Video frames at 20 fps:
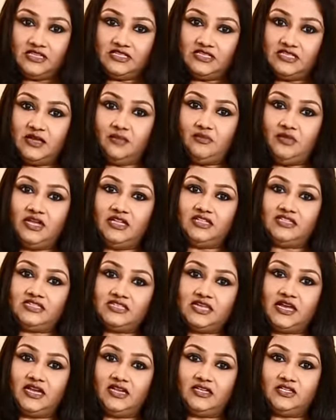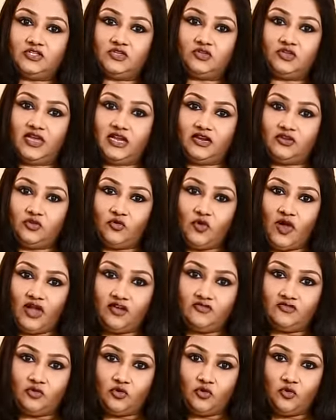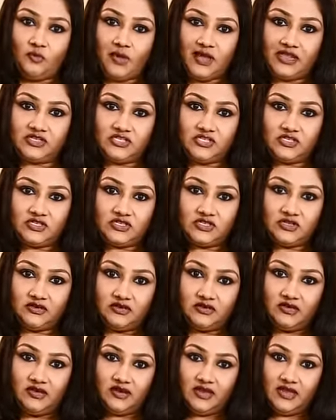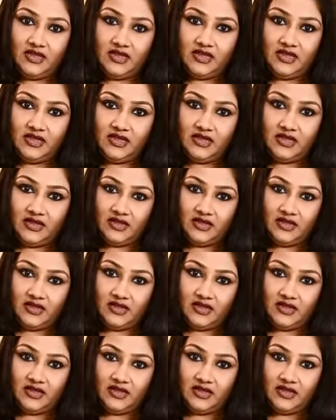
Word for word: Dust them inside so that you have no bulges here.